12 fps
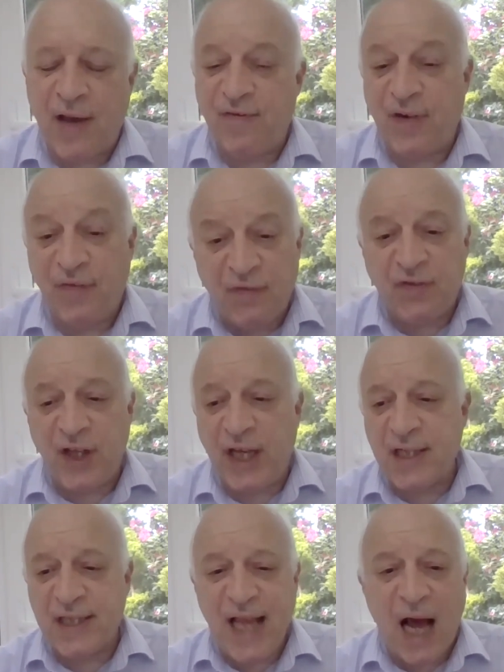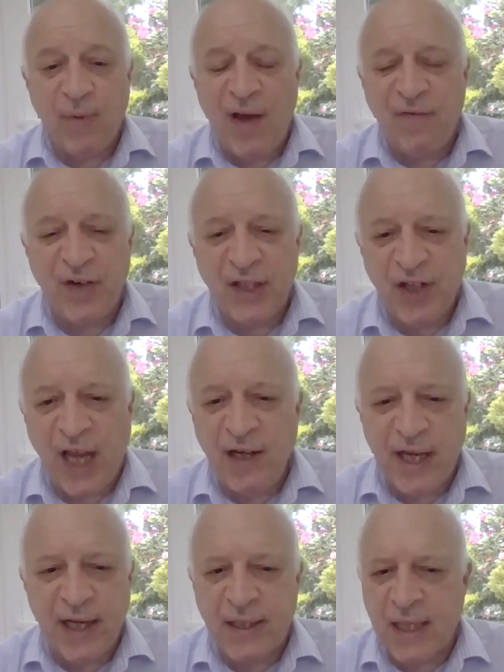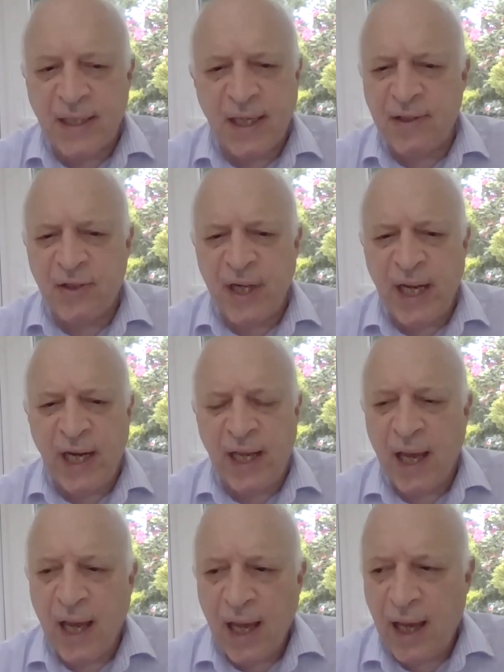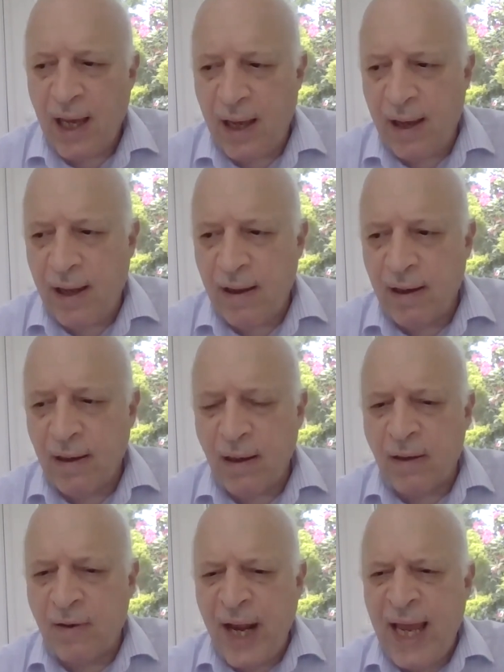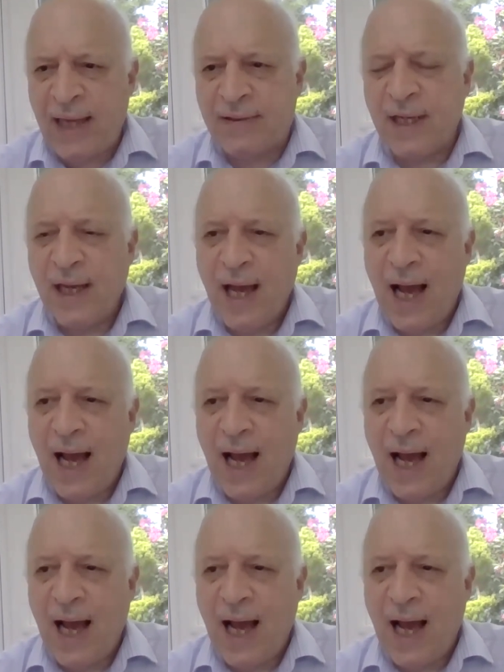every 50 years, now every 10 years is really great.